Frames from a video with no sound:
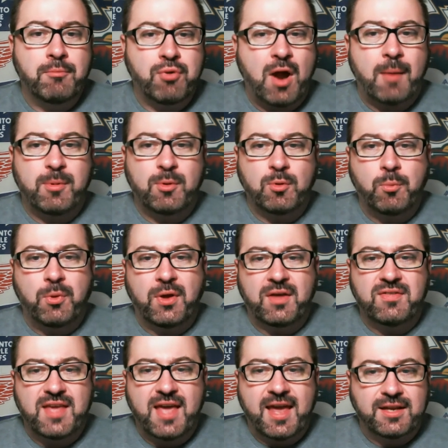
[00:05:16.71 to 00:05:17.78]
Probably will play
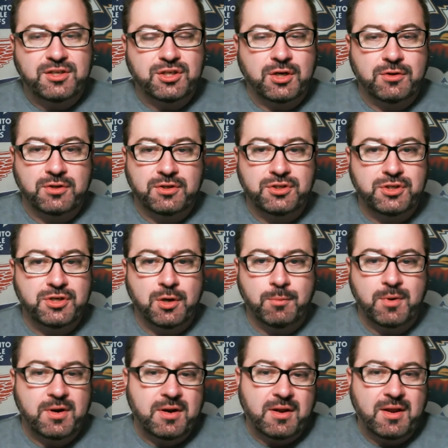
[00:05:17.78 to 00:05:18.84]
in the AHL this year,
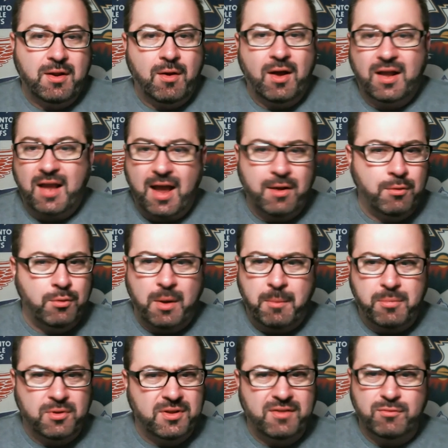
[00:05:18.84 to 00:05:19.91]
but a guy who I
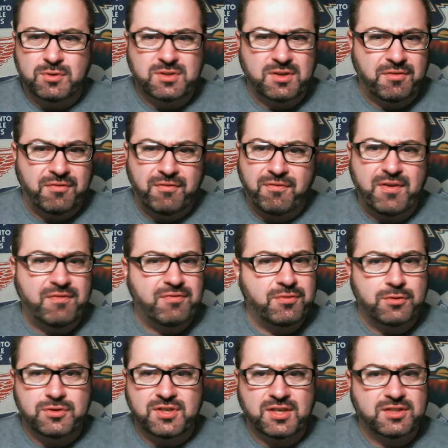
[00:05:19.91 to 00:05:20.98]
believe was a 5th
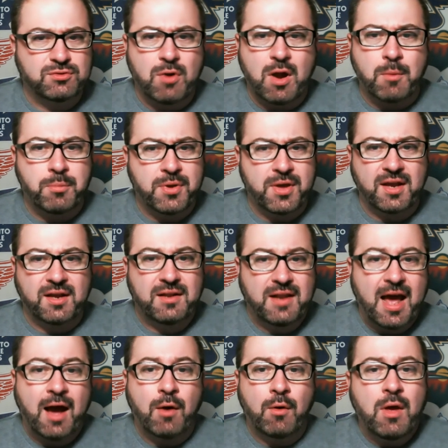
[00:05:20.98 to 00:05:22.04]
or 6th round pick
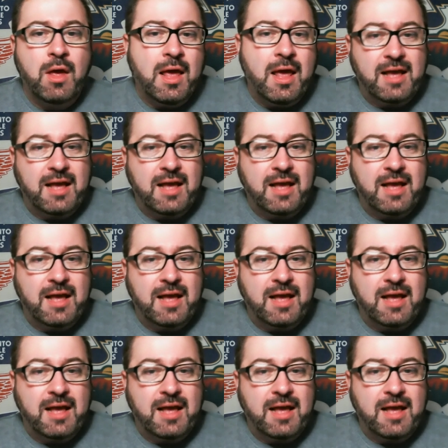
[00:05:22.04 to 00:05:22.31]
now